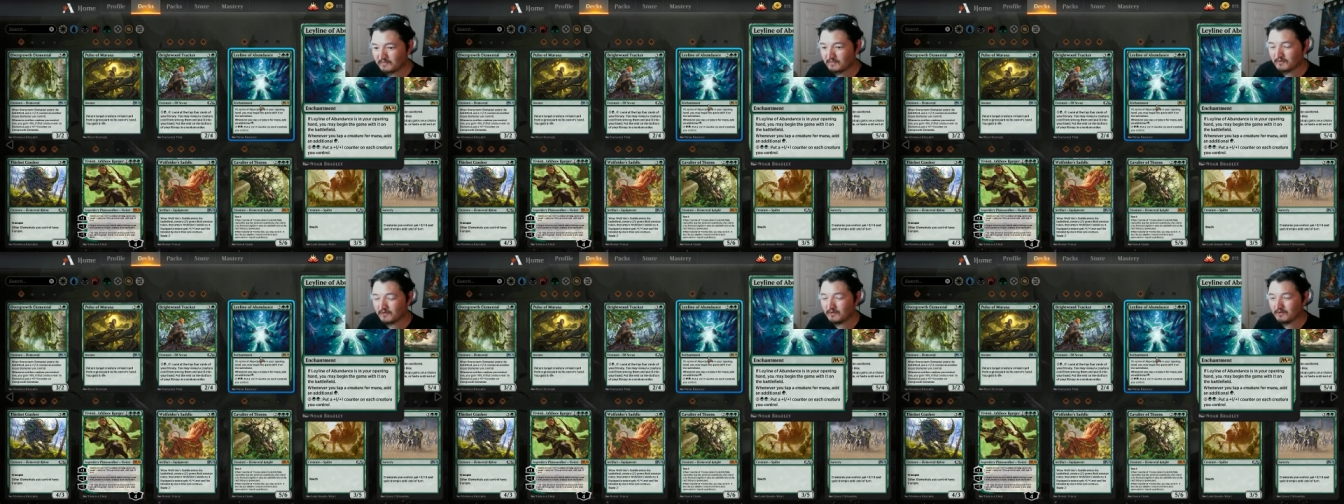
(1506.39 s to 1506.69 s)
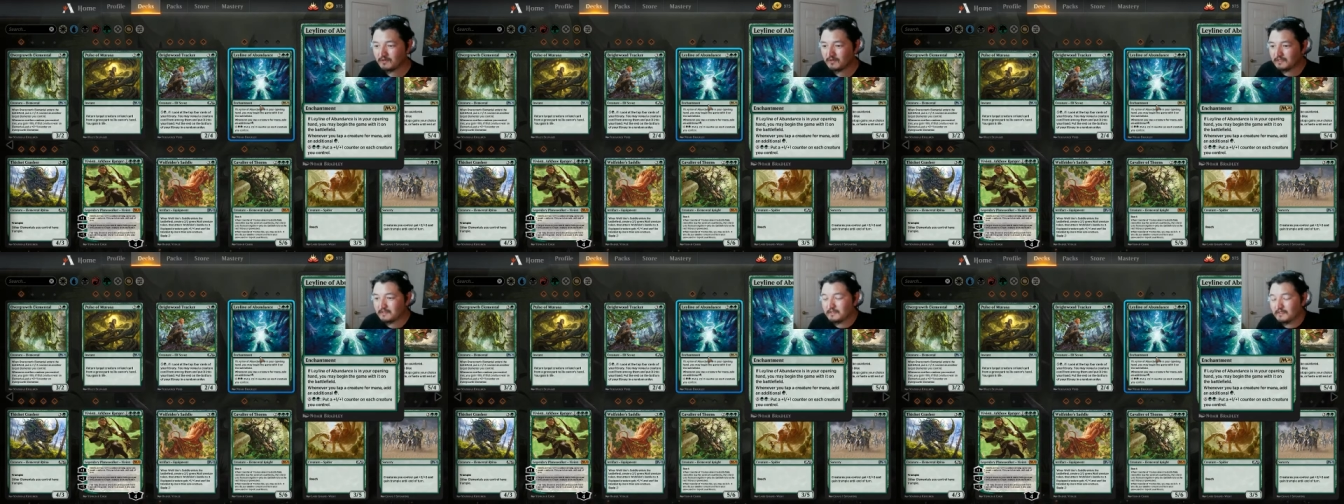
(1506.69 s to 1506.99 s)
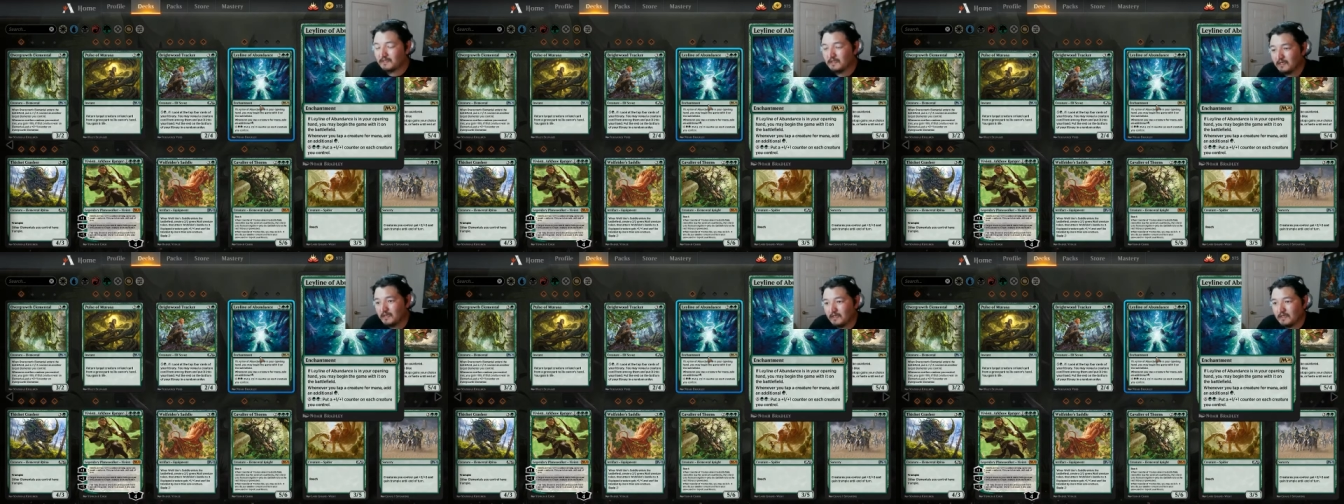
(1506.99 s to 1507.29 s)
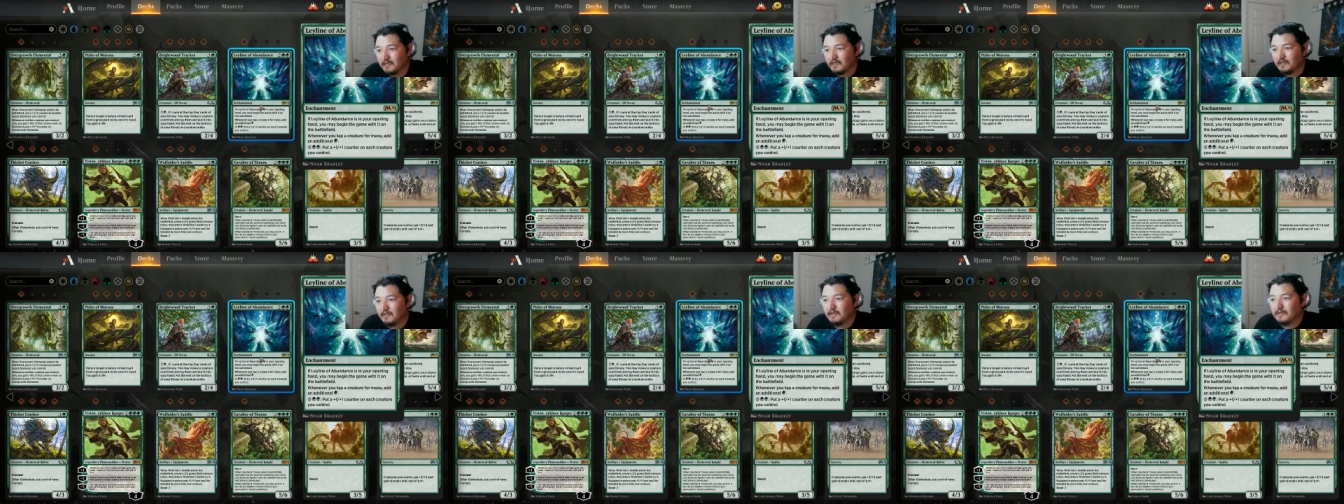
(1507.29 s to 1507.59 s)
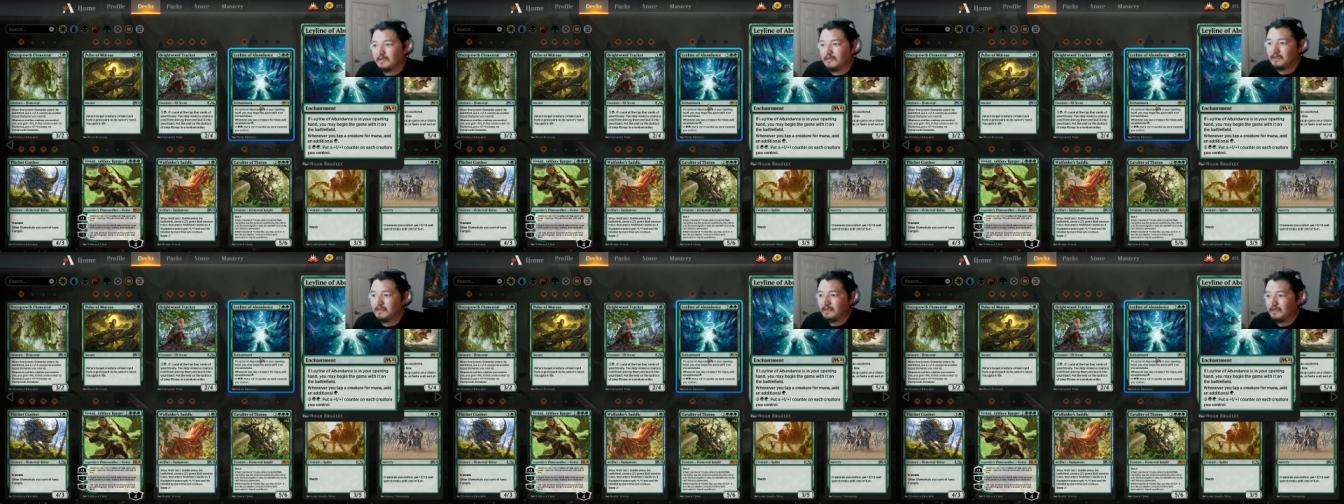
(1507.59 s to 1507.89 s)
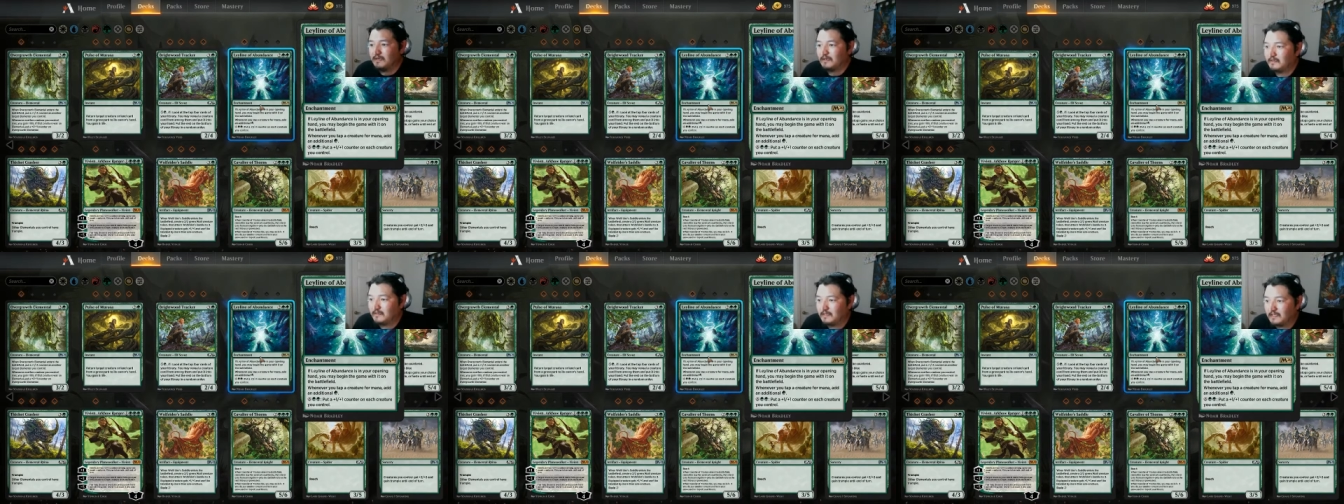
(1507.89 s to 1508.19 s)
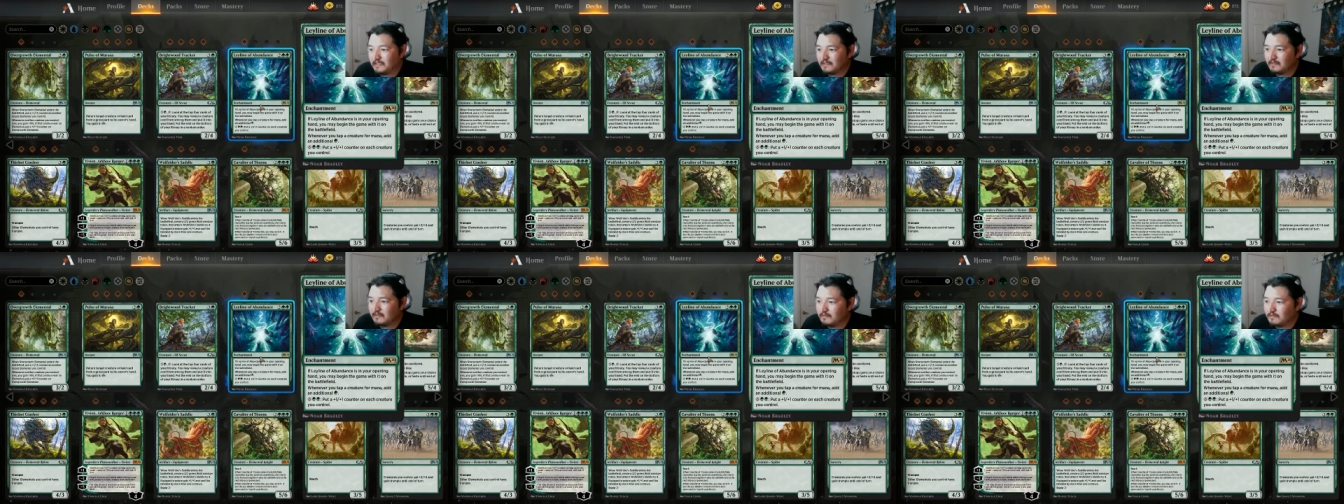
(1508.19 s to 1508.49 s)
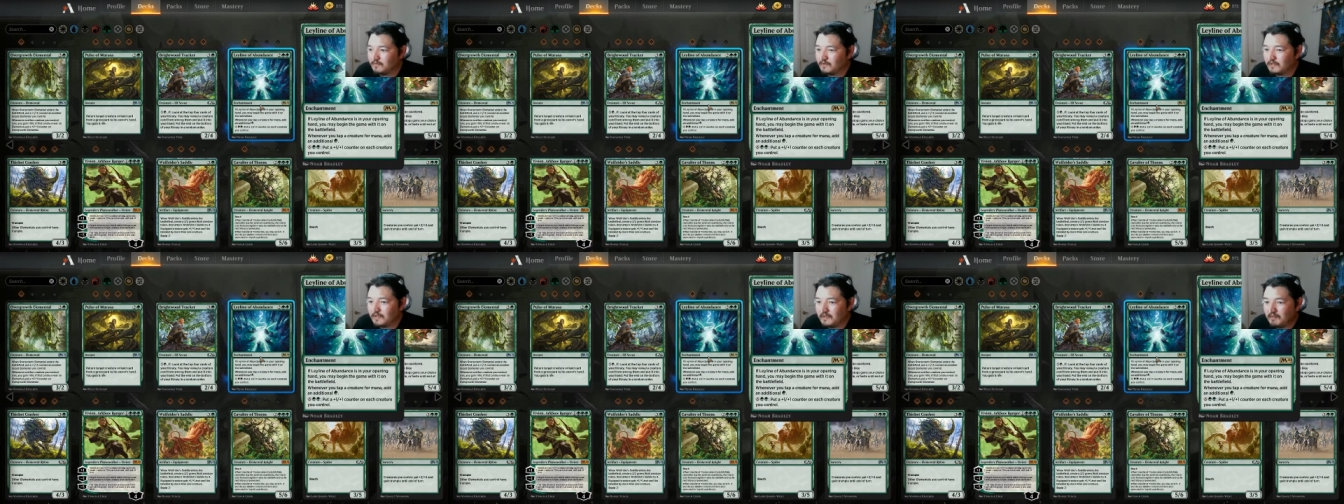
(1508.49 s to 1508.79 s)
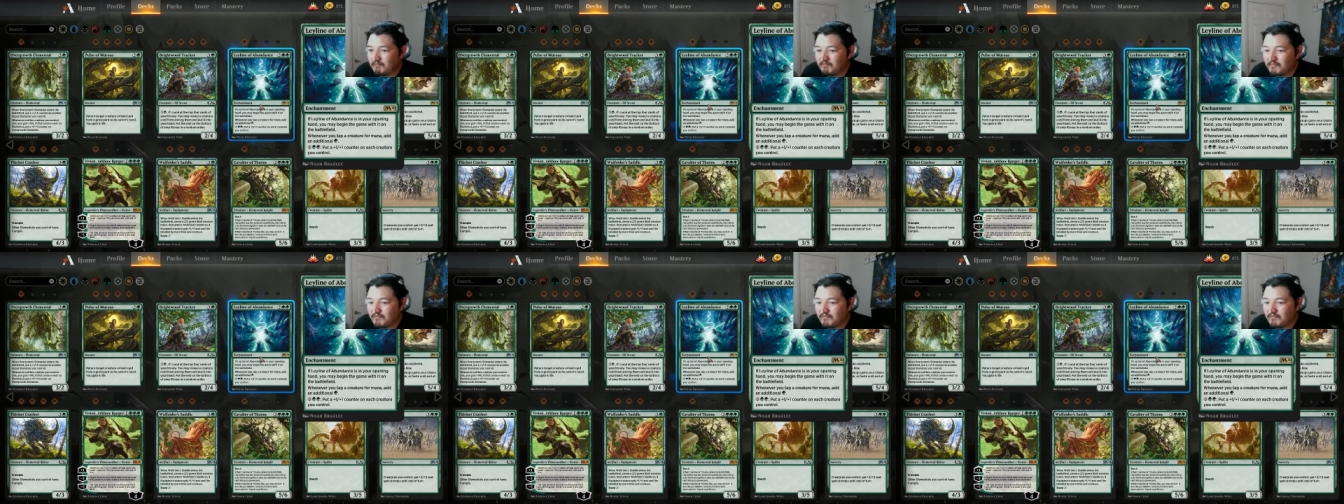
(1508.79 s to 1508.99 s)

Of course, that's going to put a